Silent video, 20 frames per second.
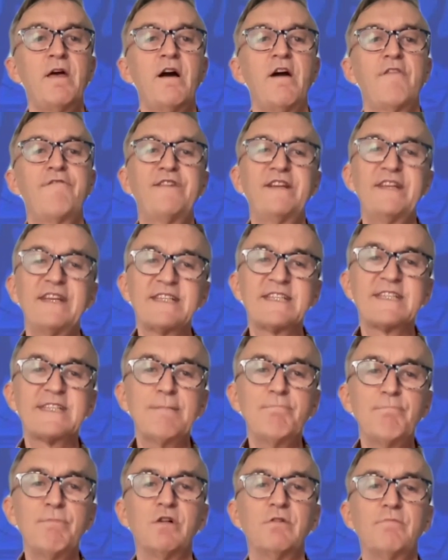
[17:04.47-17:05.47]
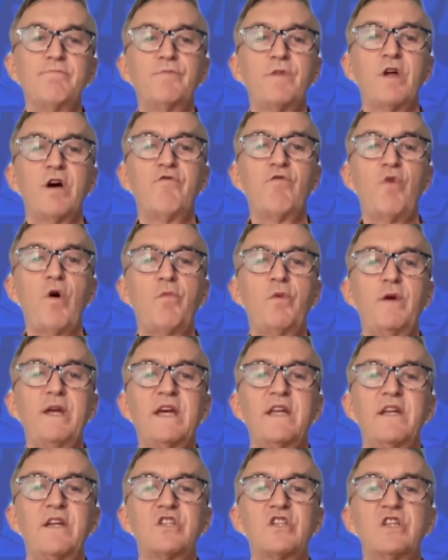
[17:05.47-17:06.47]
a fitting symbol of what we
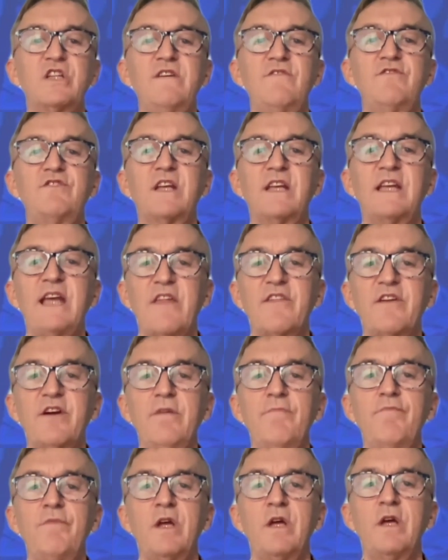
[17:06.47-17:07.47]
can achieve together